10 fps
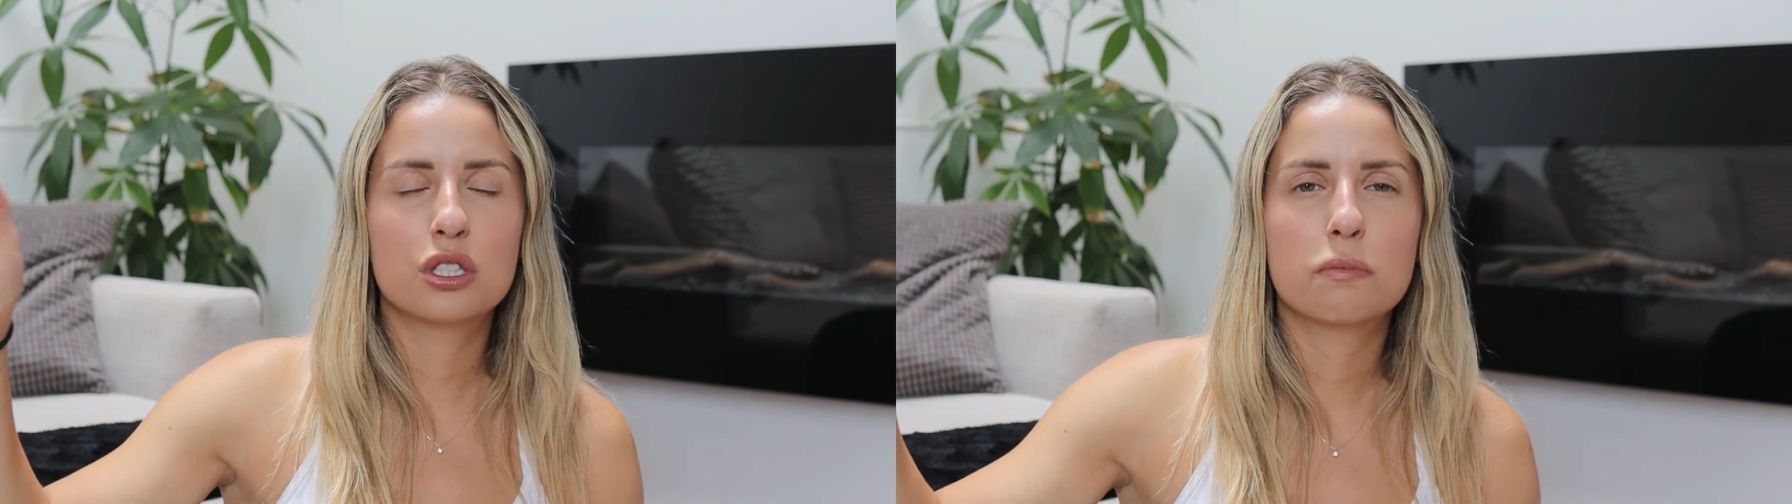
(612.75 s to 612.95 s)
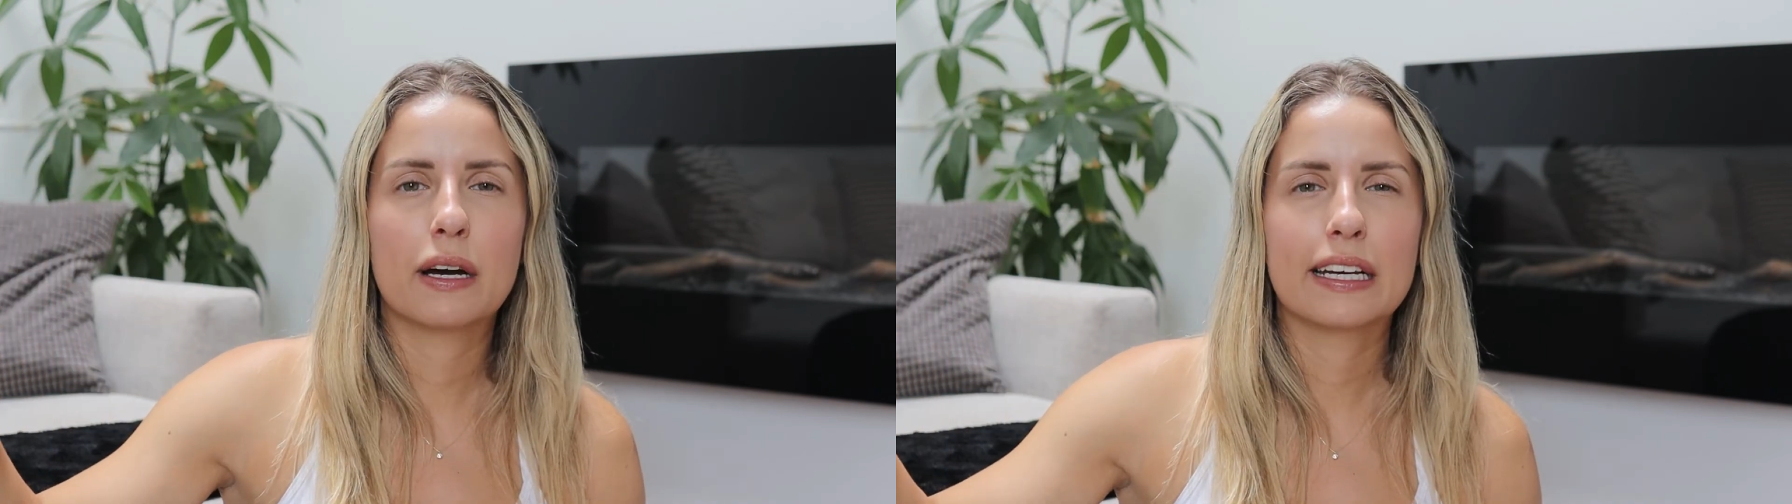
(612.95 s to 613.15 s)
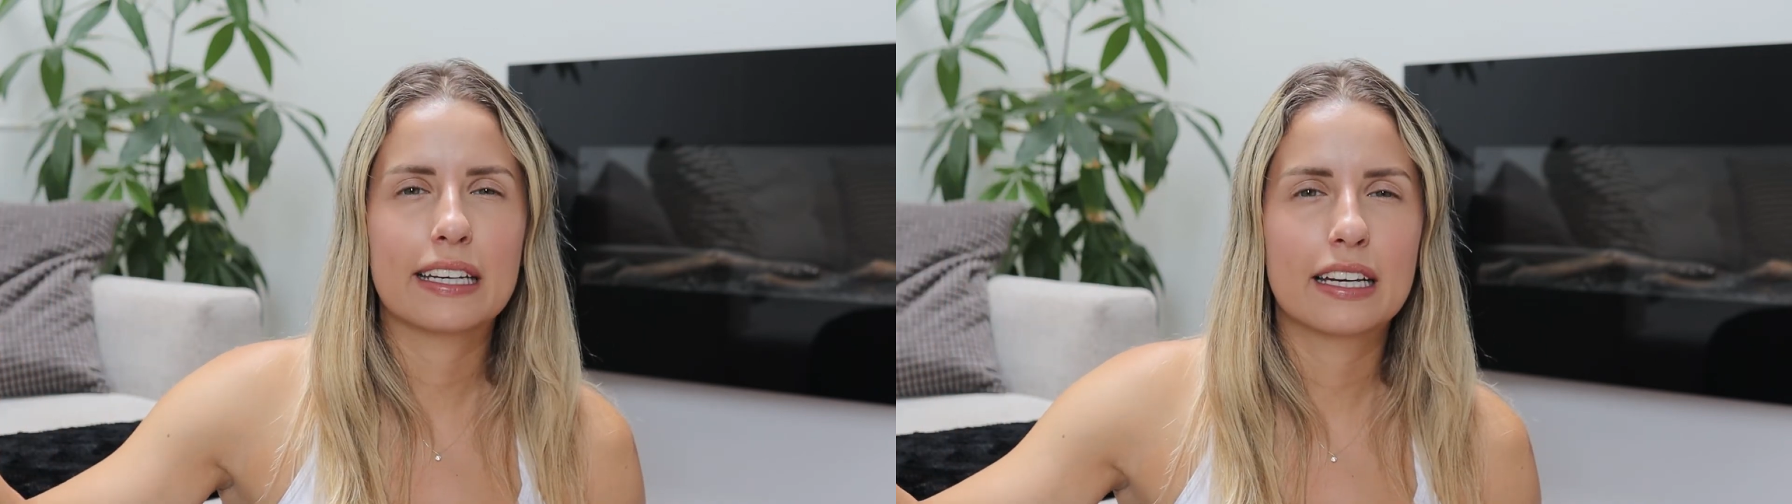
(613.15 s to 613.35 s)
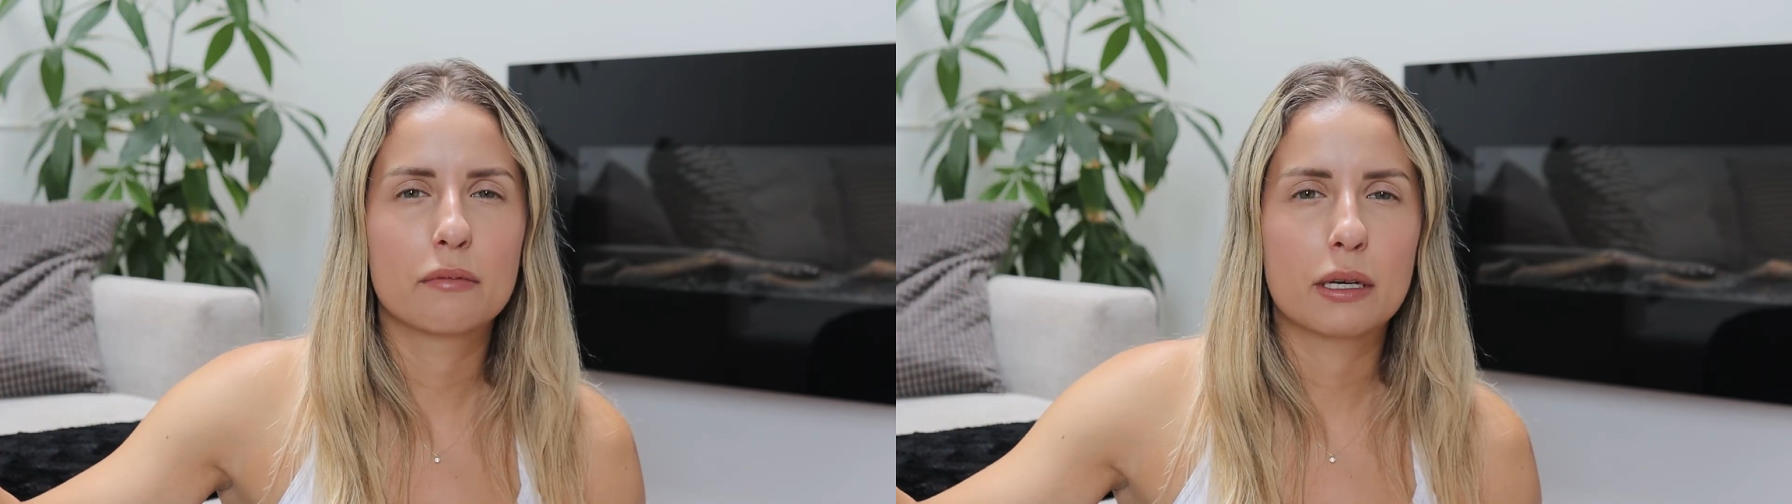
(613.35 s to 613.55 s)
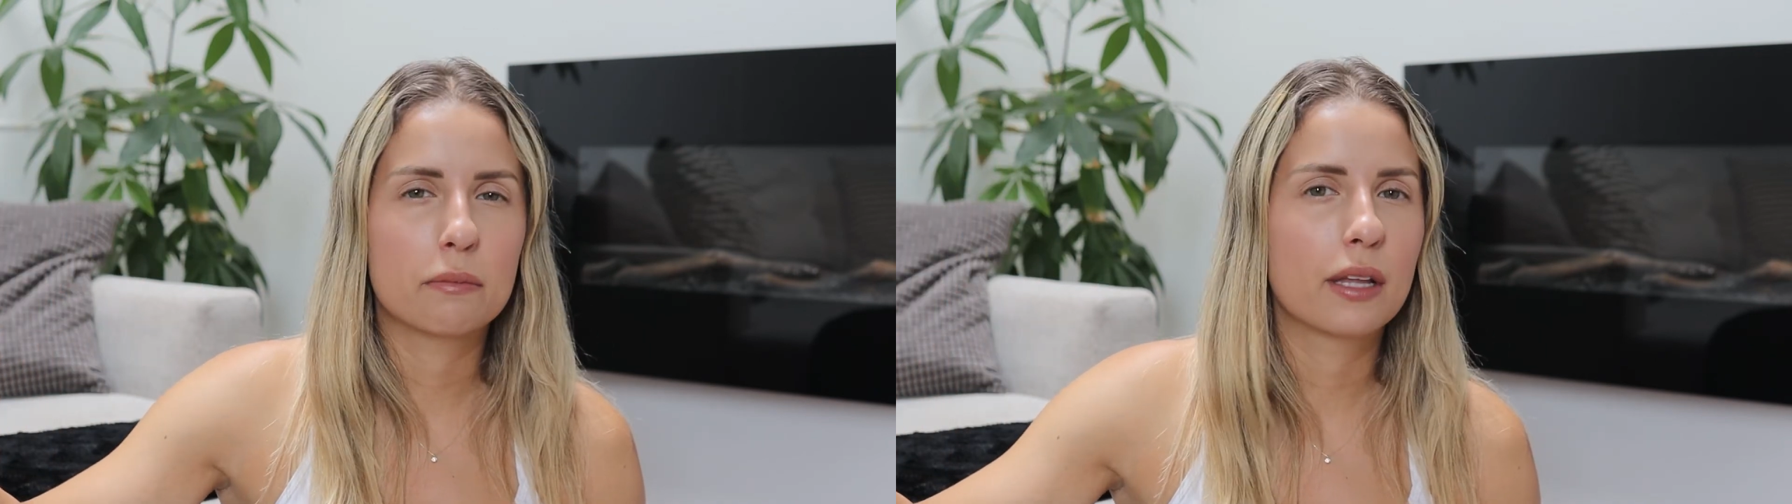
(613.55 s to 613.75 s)
spike in
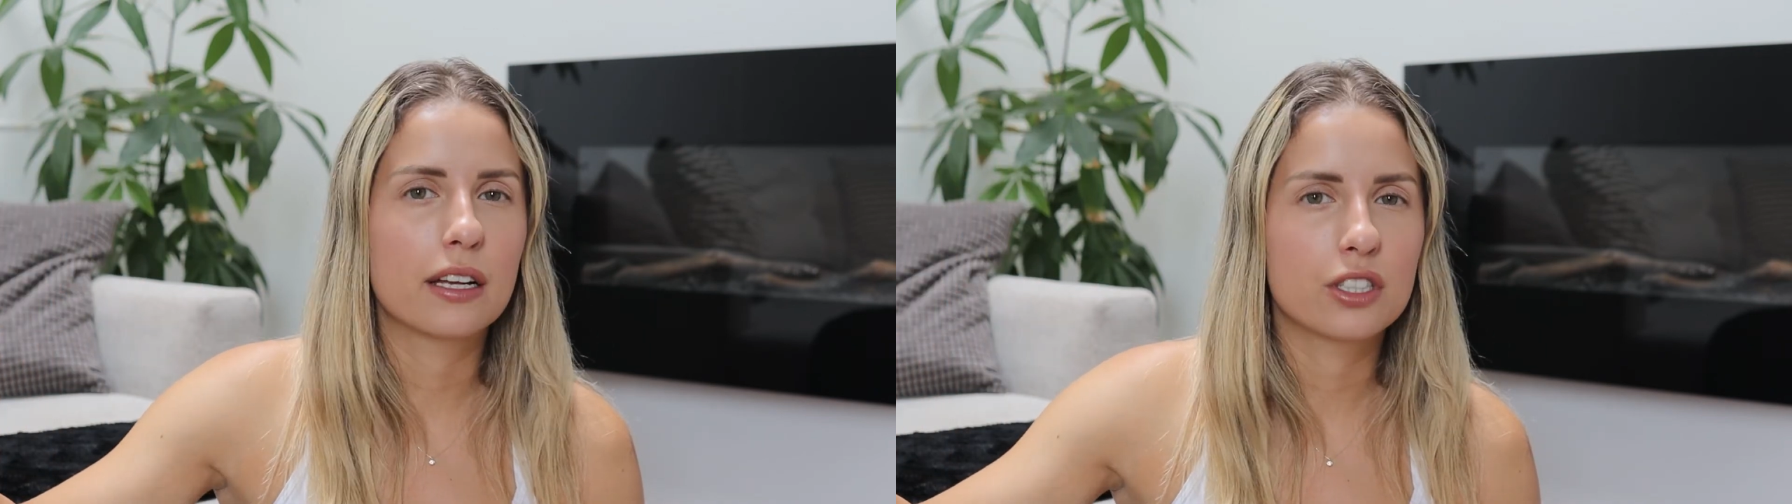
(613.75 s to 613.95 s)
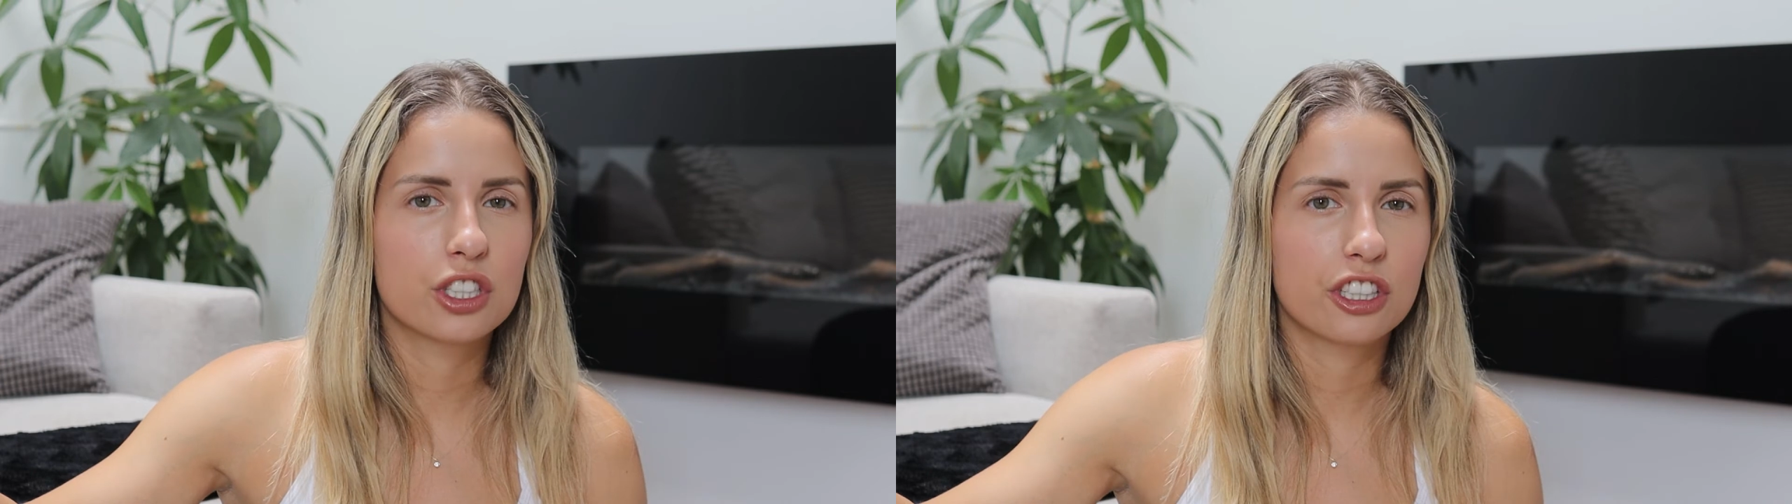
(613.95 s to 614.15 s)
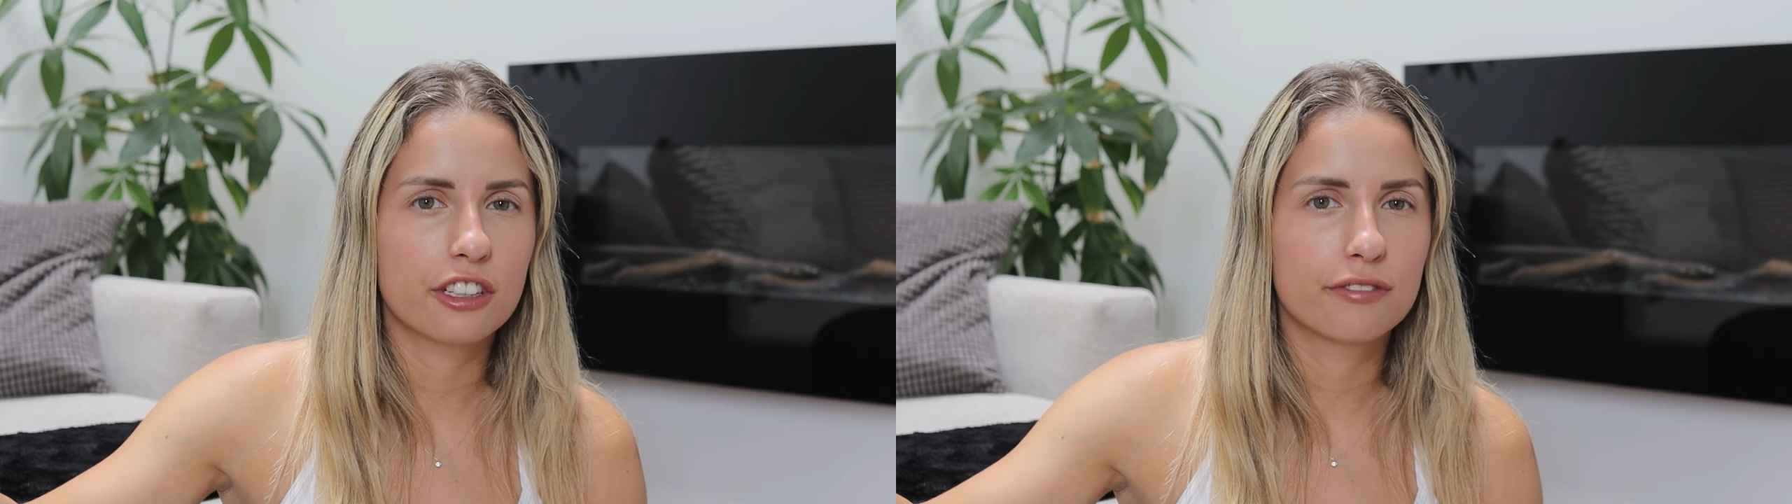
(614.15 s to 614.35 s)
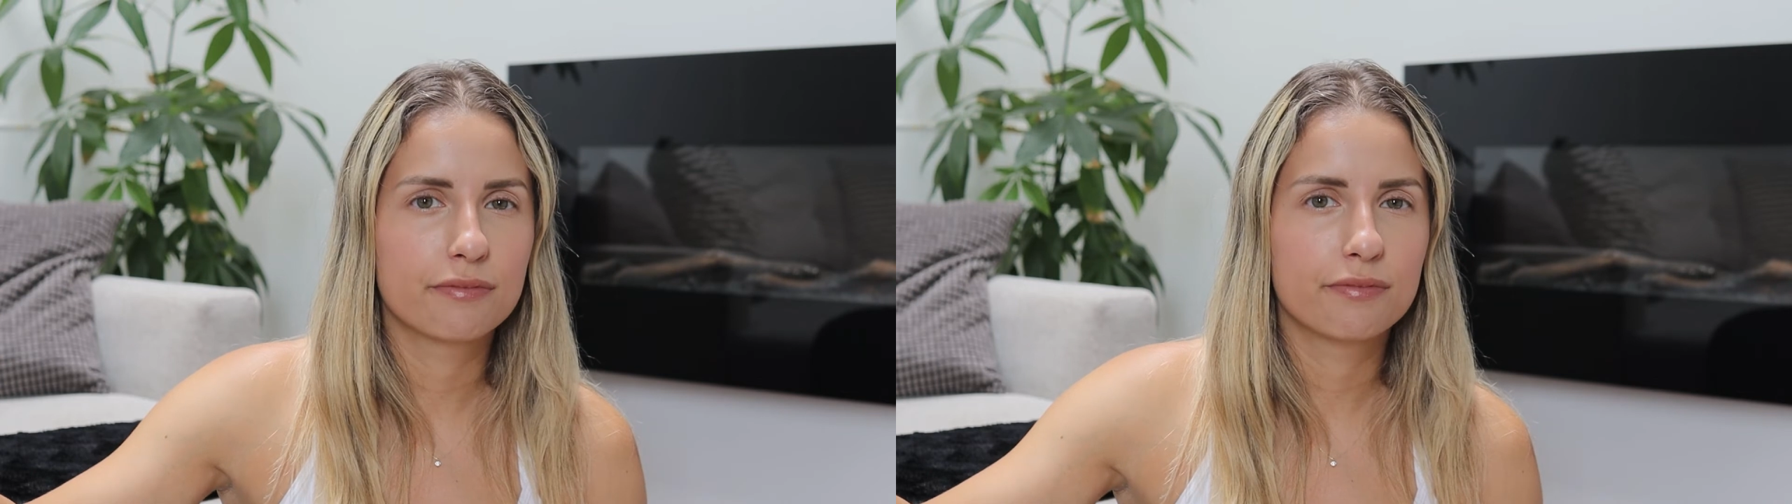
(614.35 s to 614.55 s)
my blood sugar.